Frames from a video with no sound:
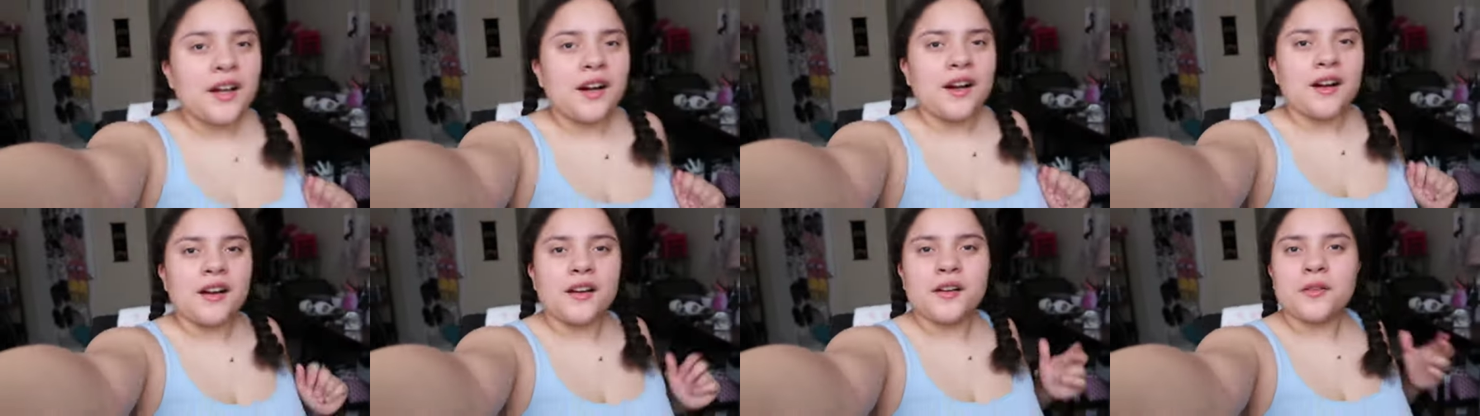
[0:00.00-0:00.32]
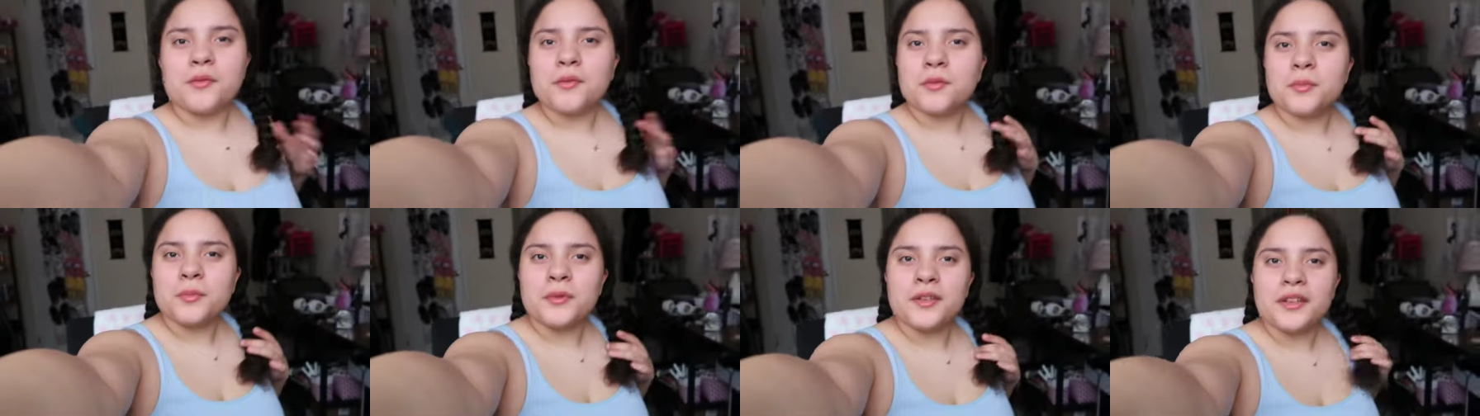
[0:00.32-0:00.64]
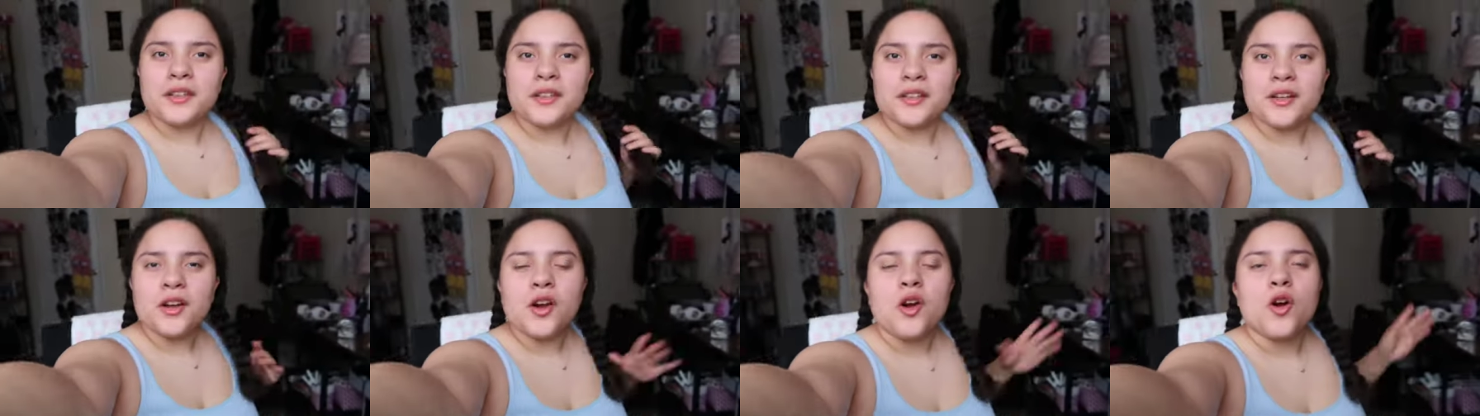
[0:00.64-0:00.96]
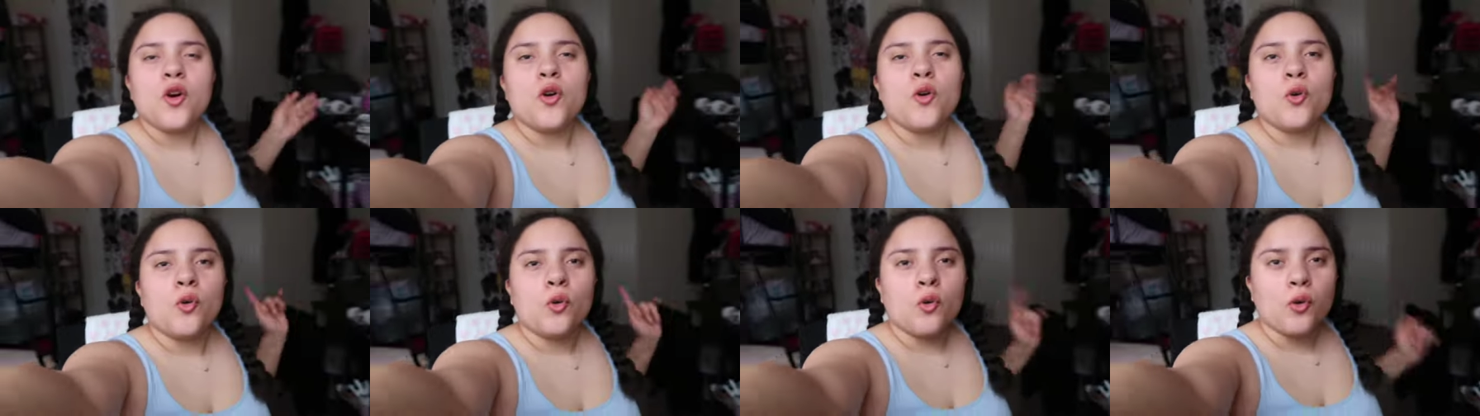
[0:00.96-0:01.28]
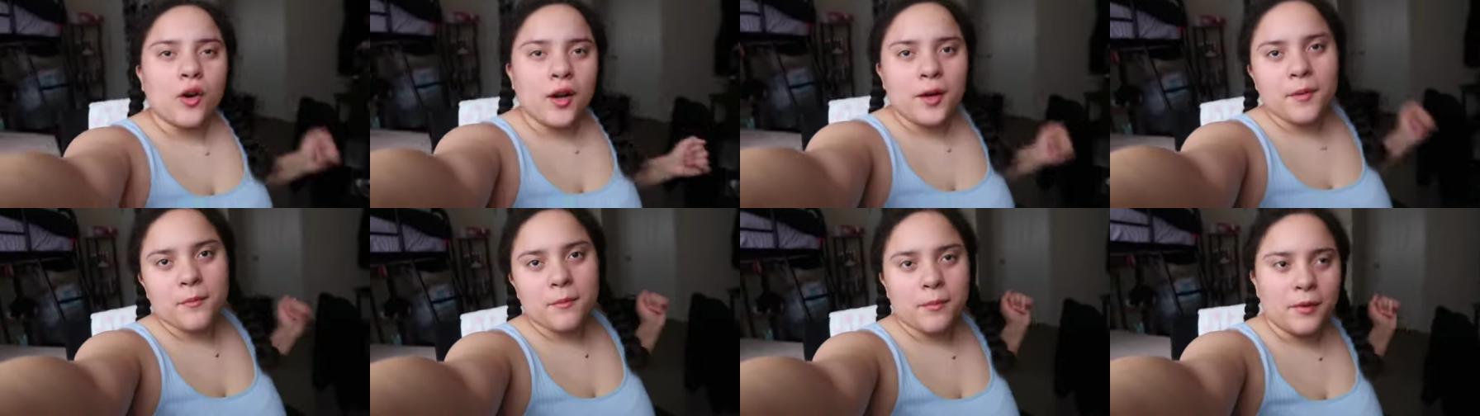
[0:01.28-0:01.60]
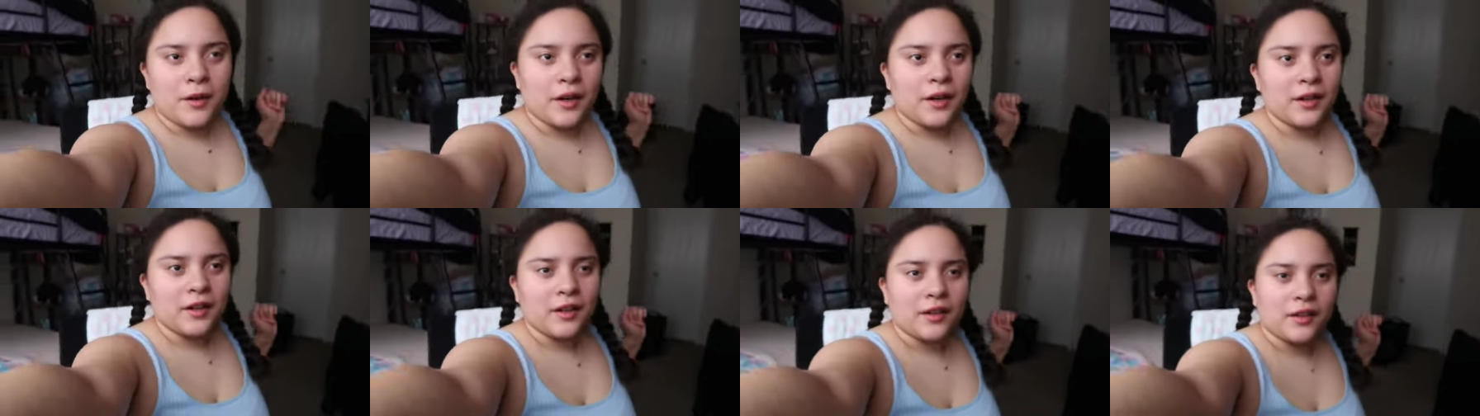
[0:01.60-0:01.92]
I will be right
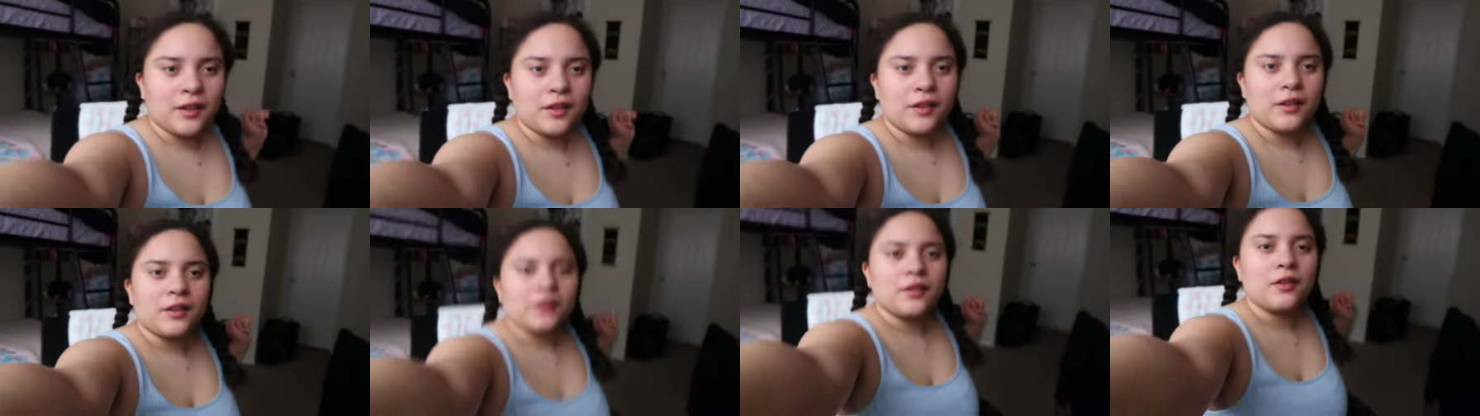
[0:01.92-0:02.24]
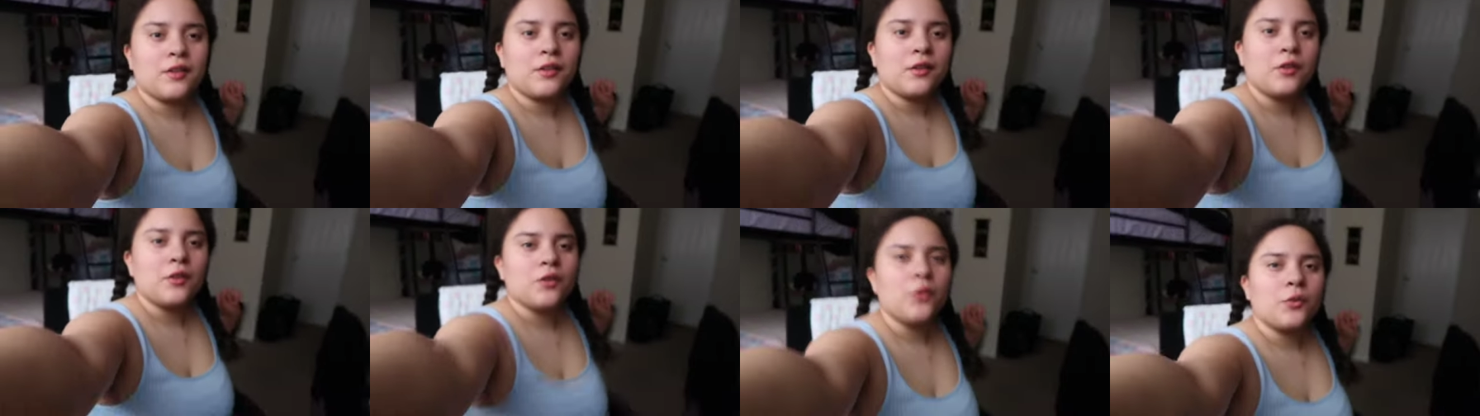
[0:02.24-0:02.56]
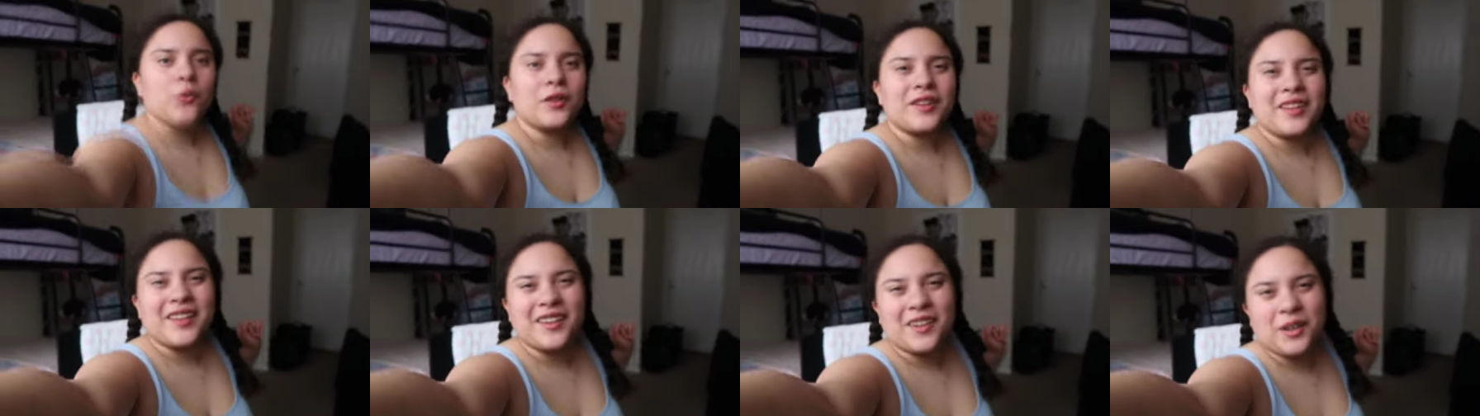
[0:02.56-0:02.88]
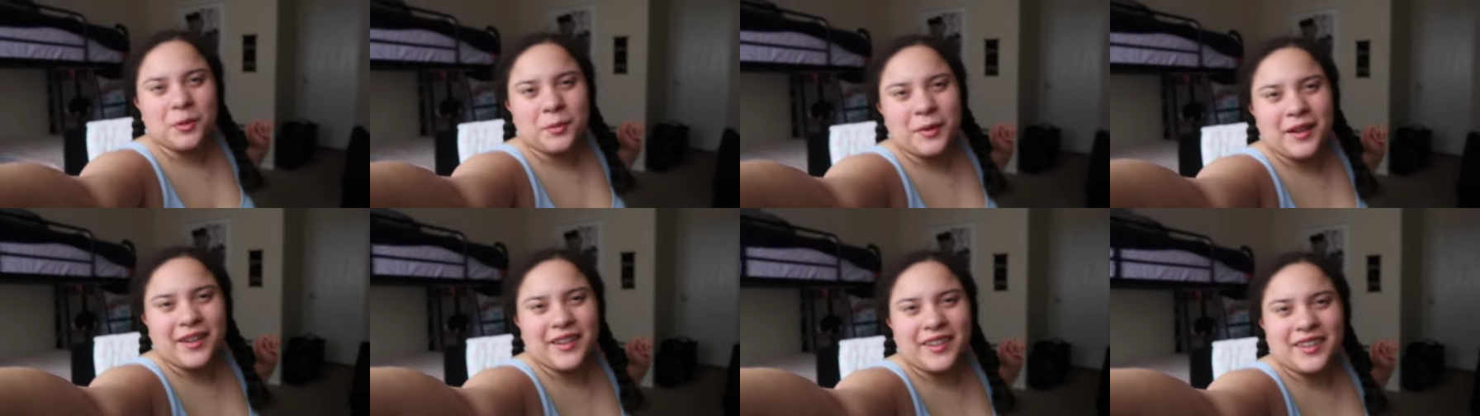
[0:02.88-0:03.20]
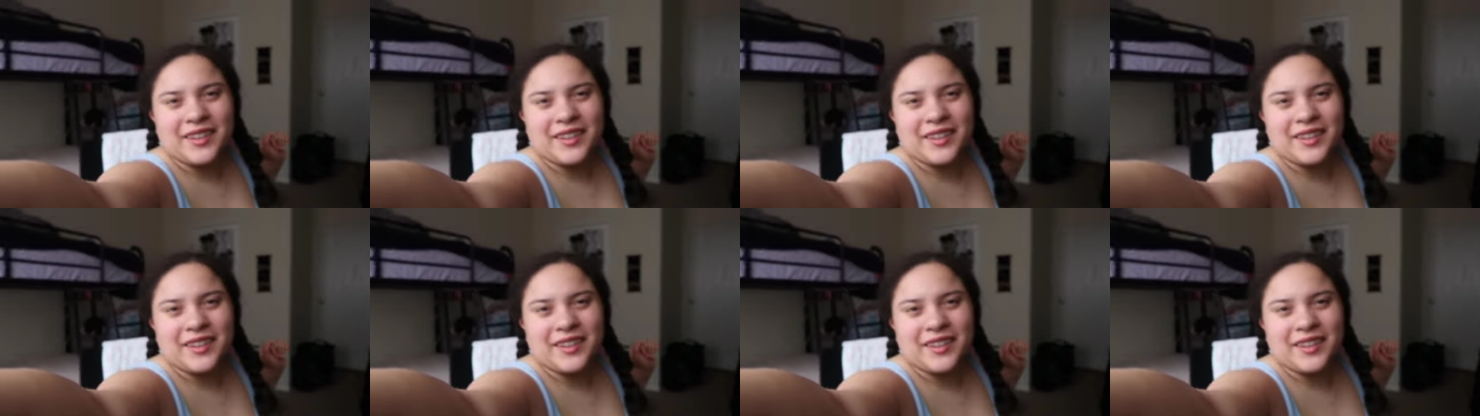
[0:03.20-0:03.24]
back with the hair.